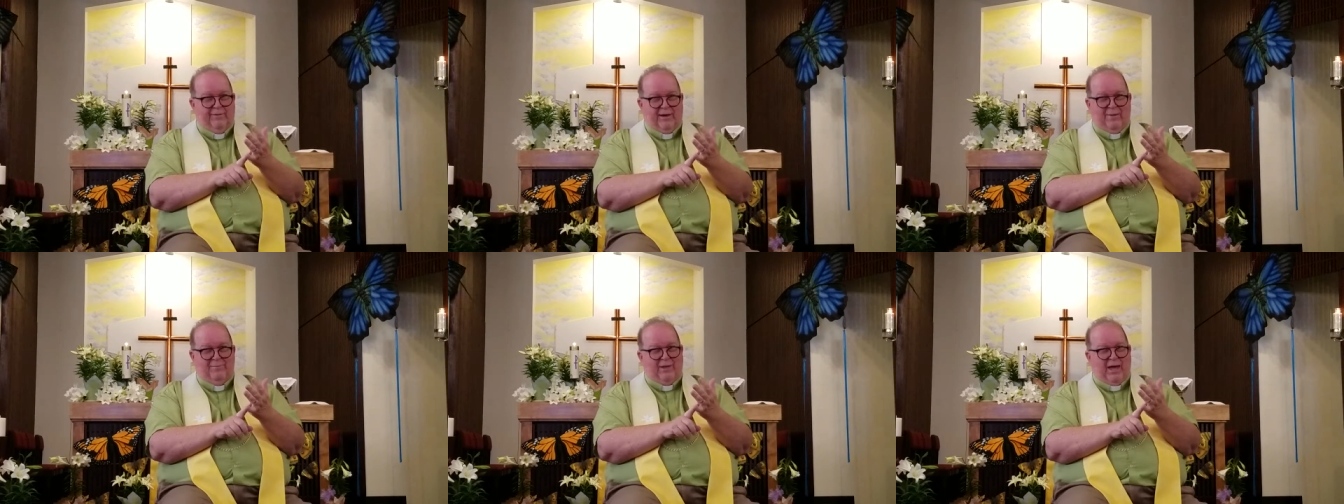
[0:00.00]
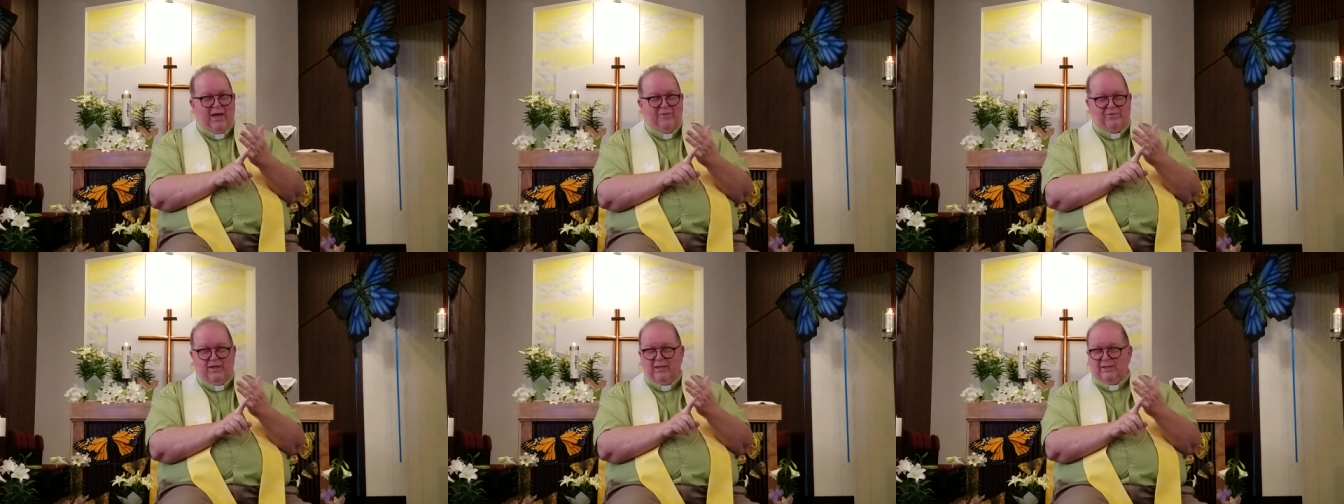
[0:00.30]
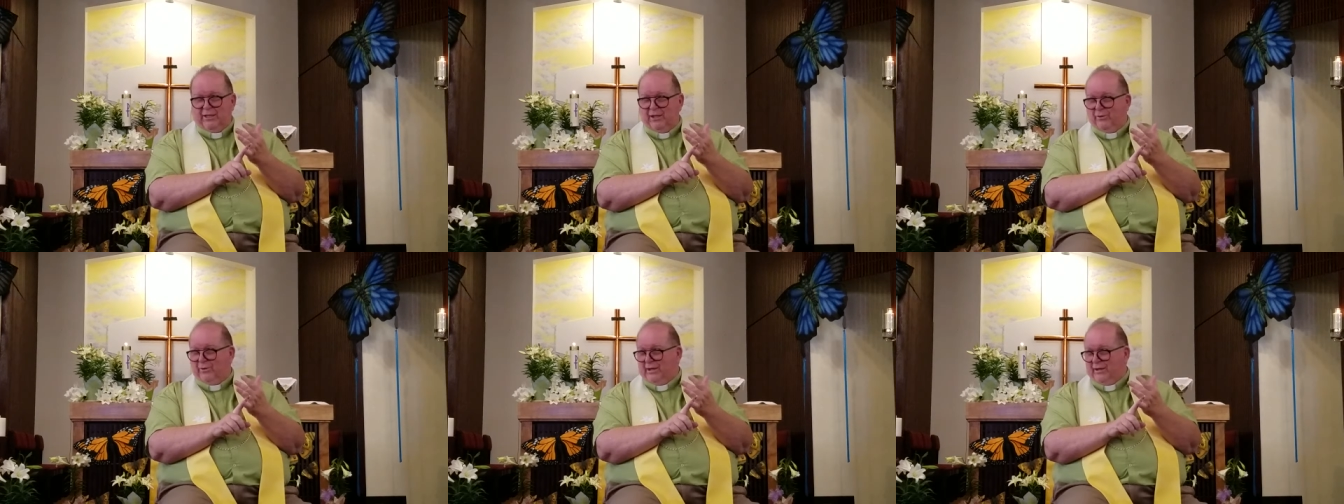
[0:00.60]
I
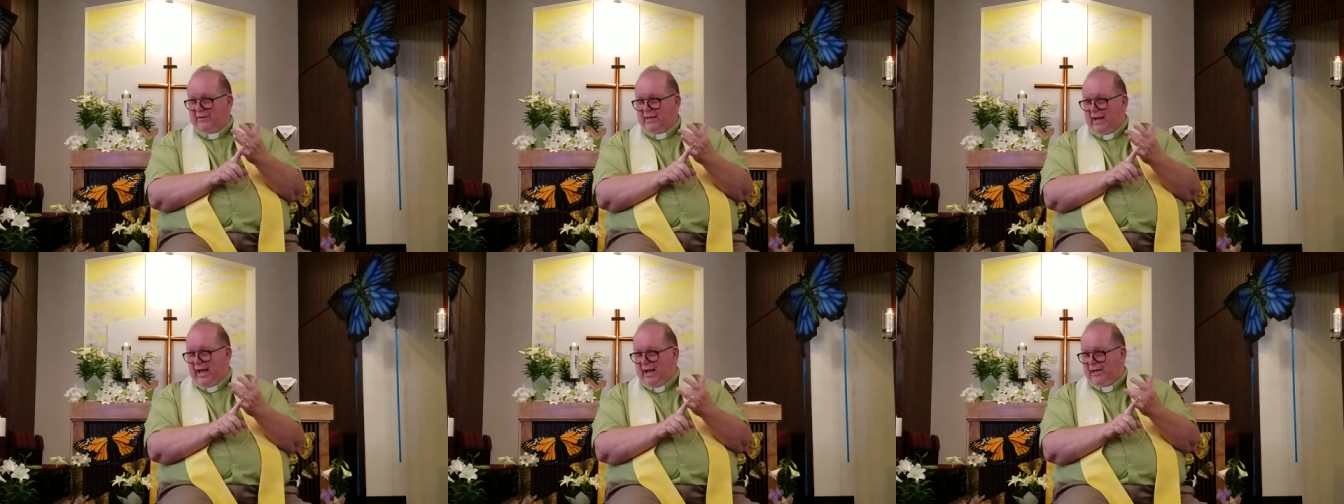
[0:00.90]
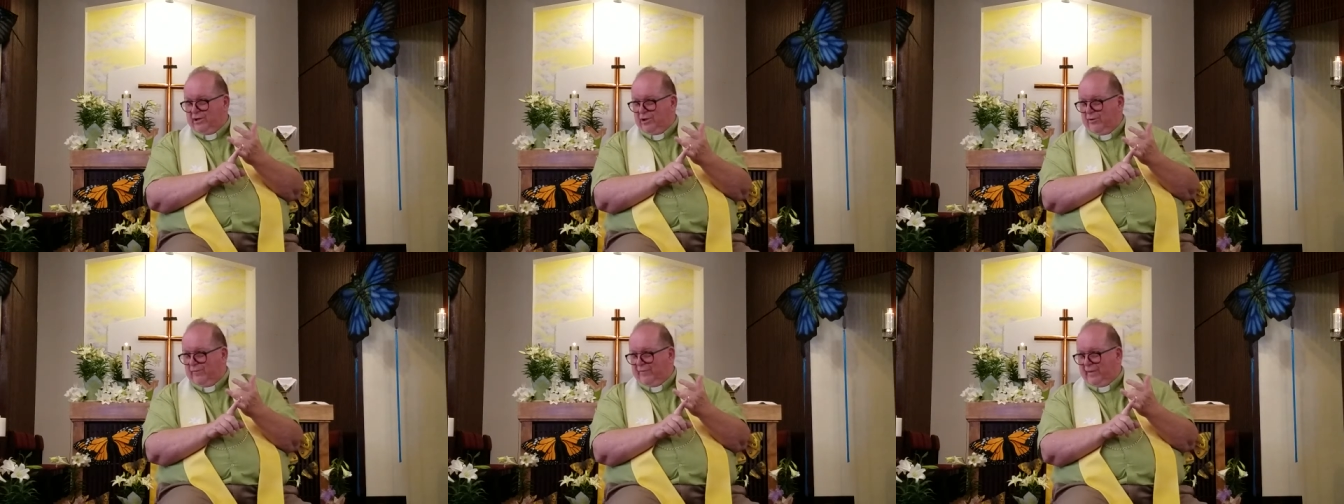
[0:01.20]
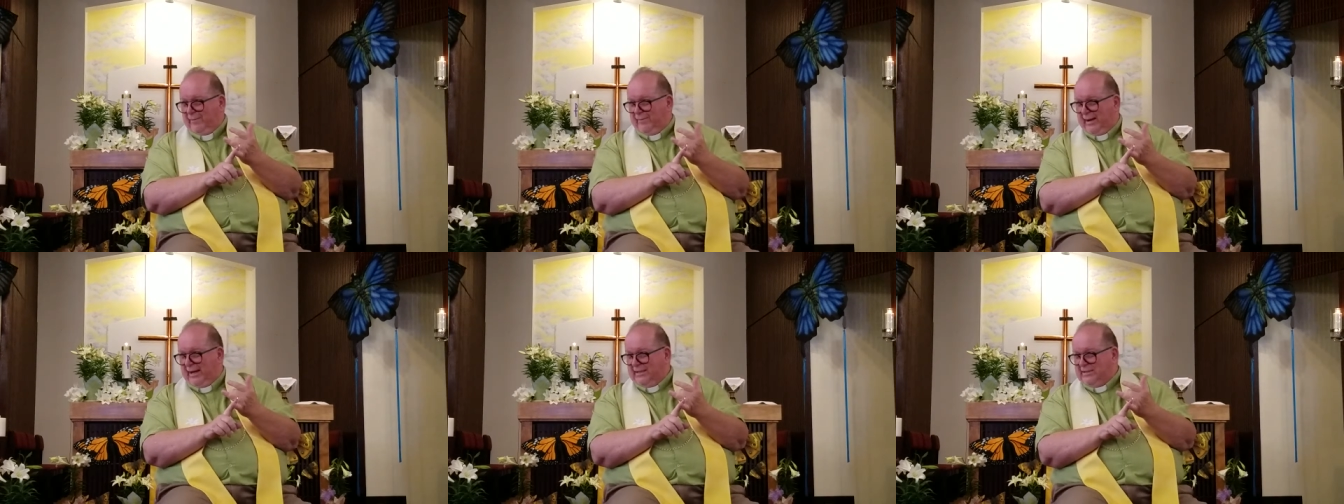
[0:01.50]
think the only thing I know
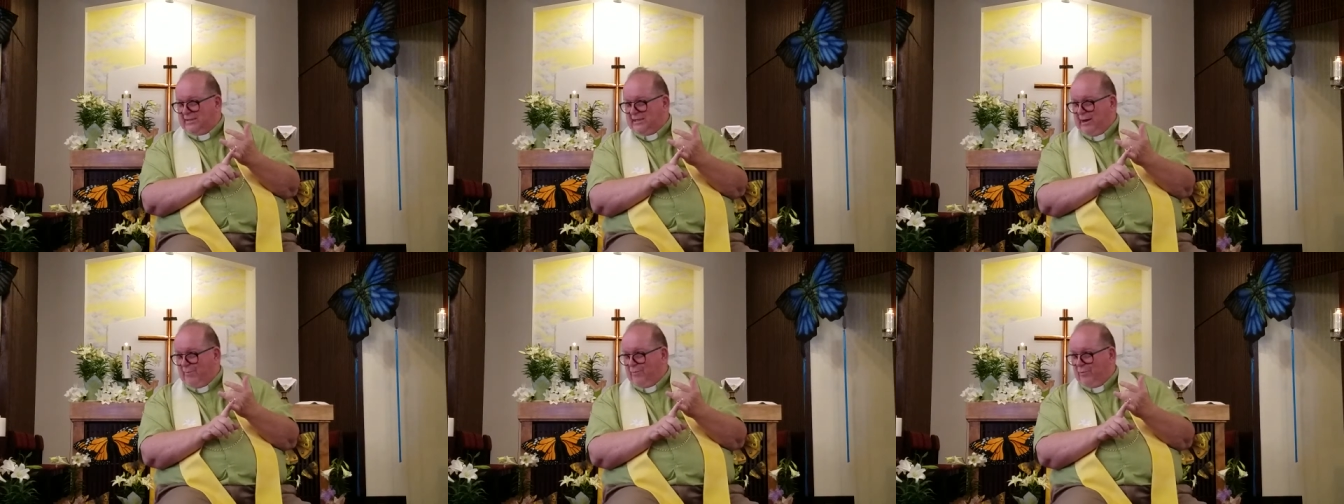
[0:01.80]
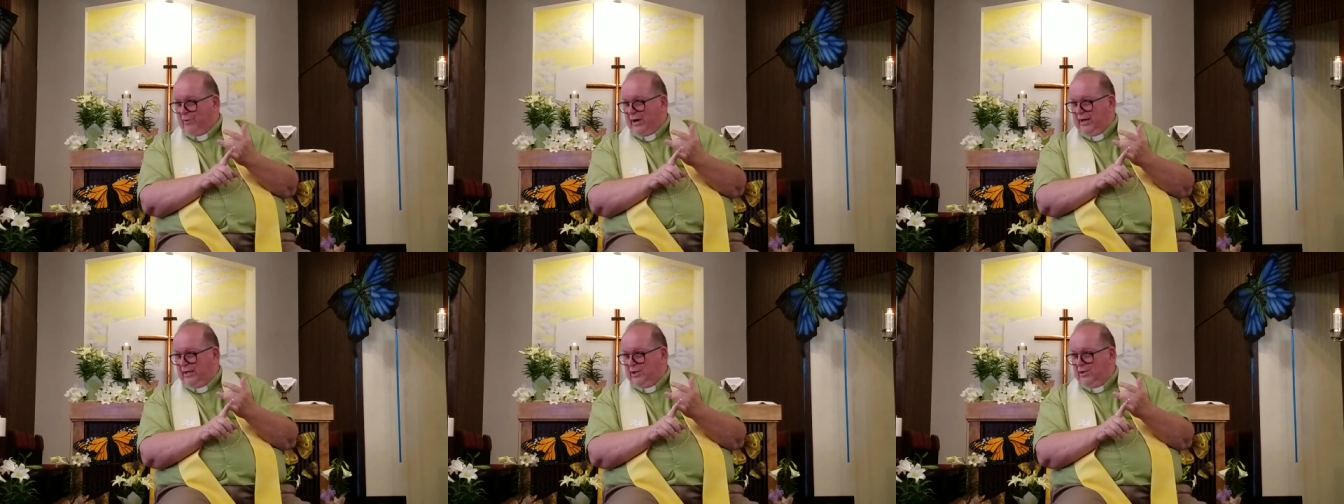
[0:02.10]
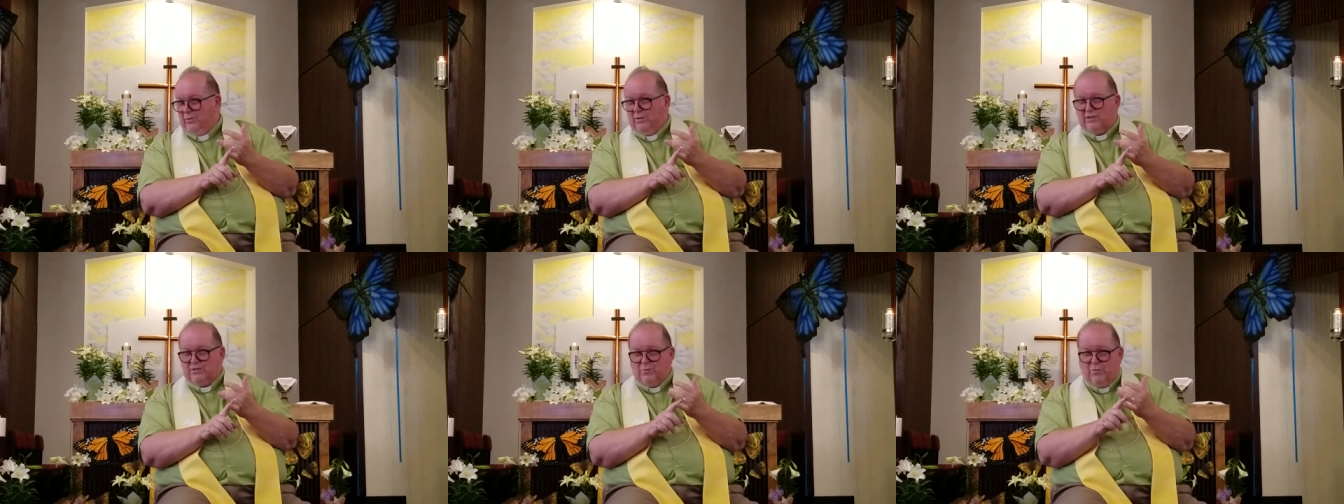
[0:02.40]
that might separate
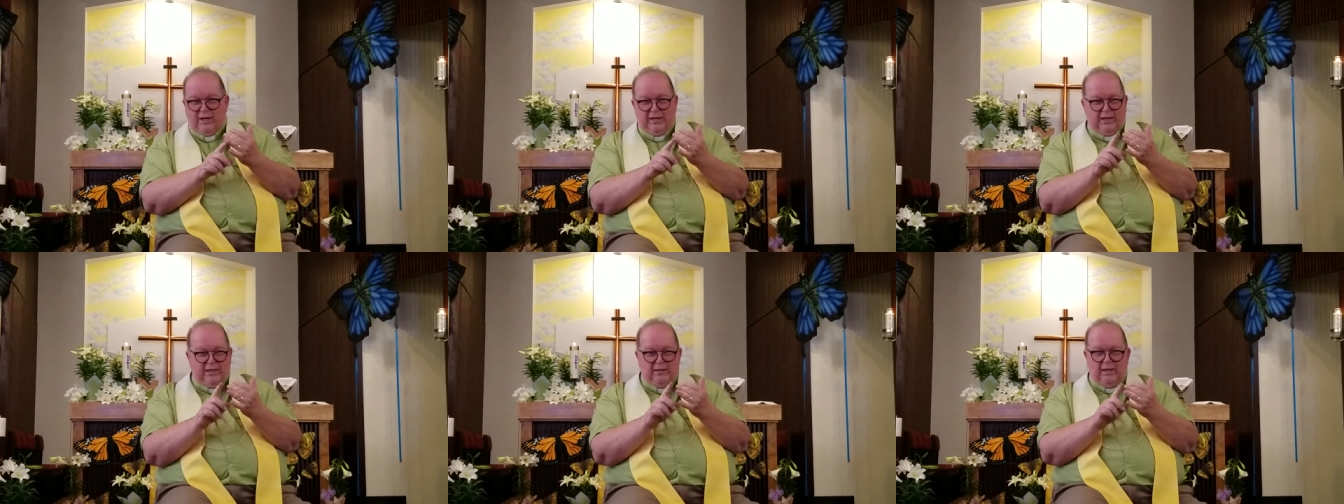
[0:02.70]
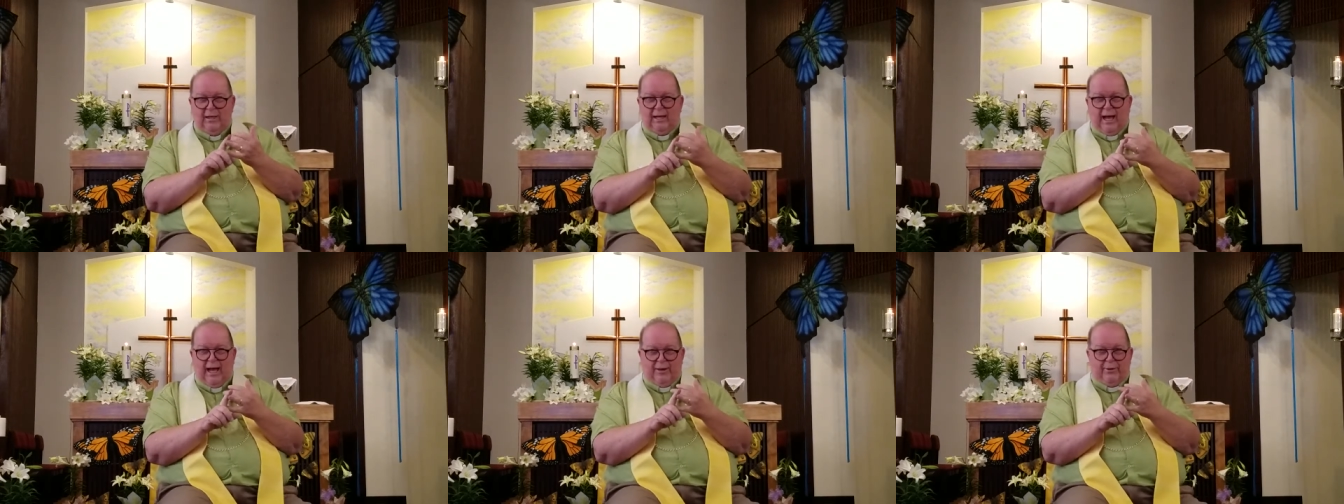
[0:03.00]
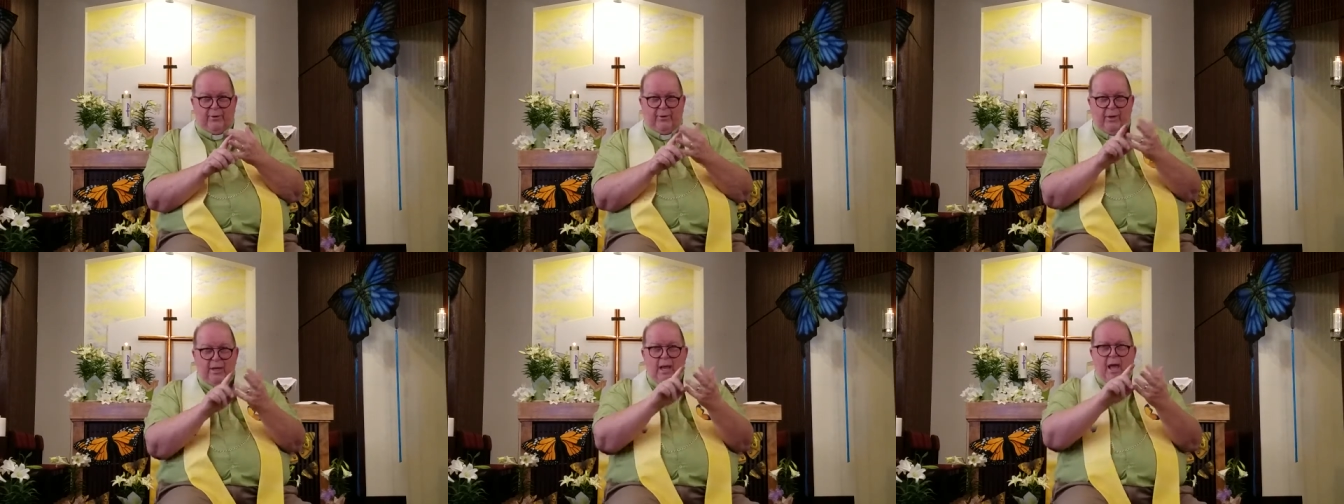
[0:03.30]
you is winning the
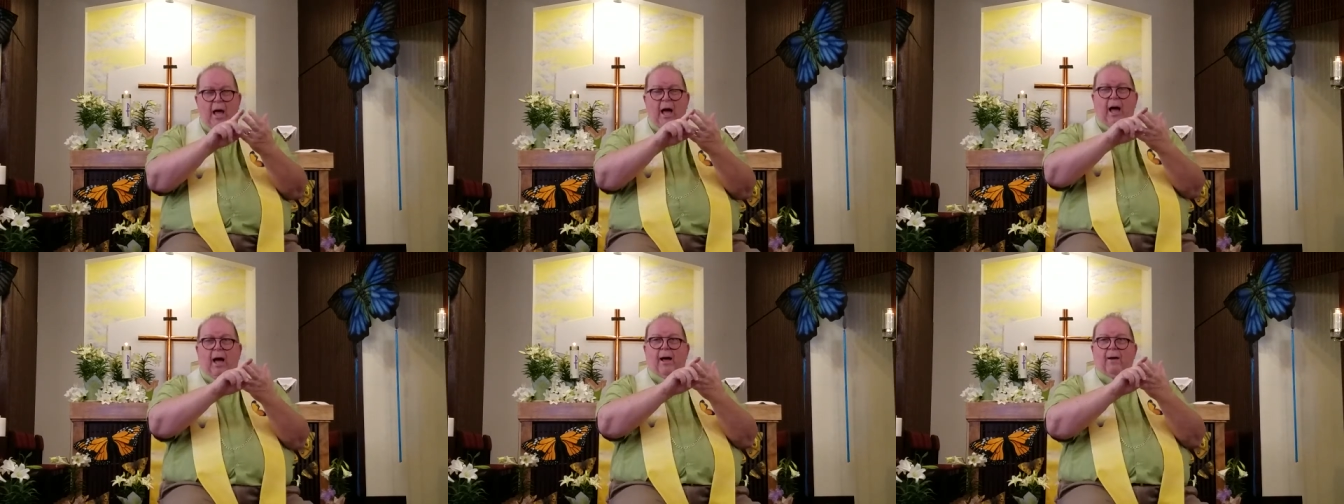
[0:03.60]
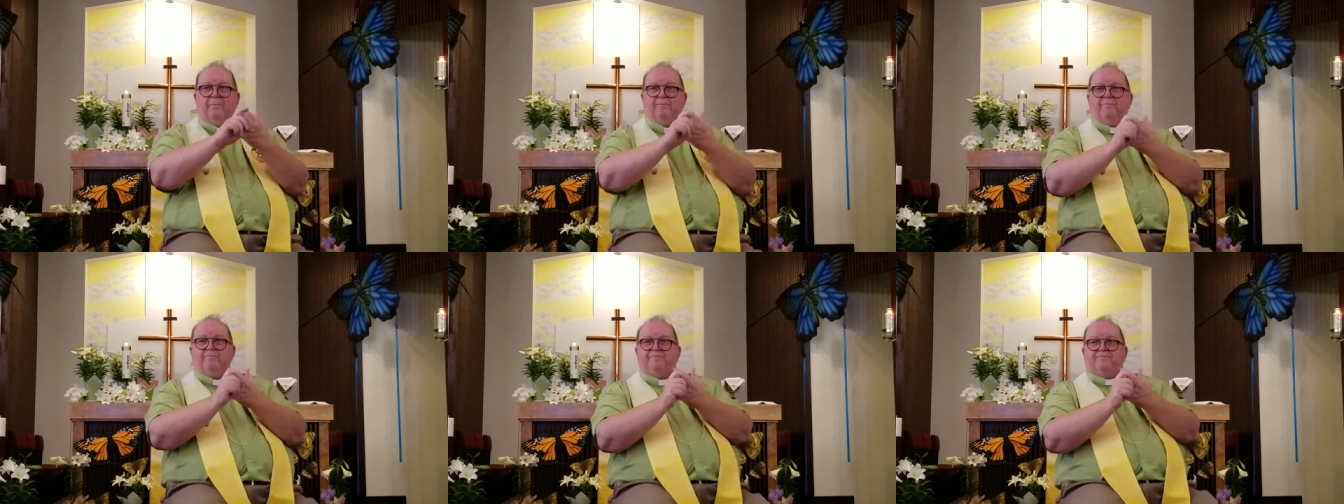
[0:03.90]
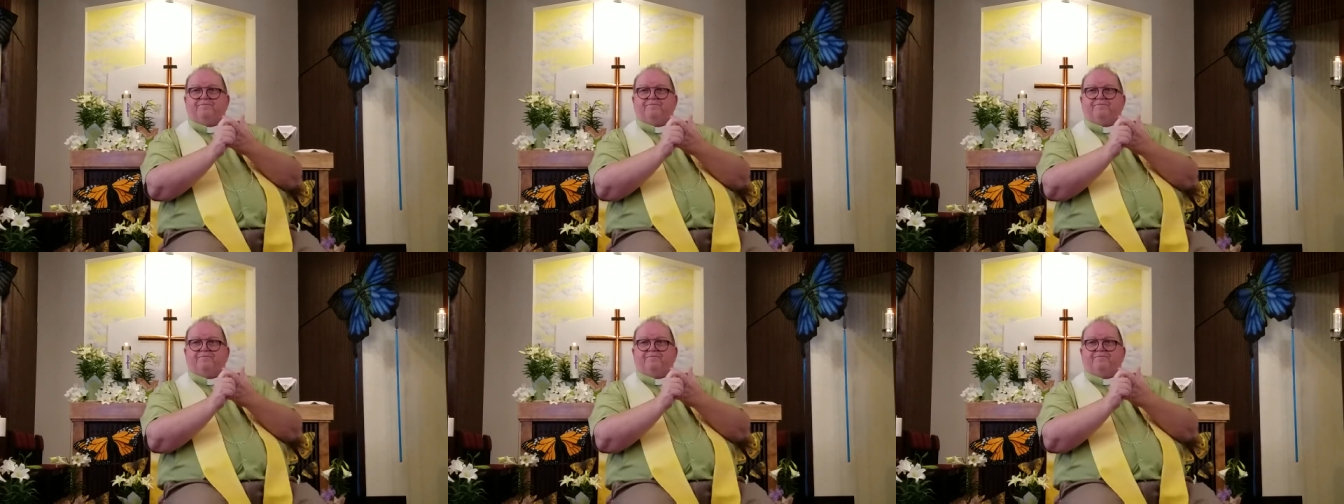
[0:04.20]
lotto. Um,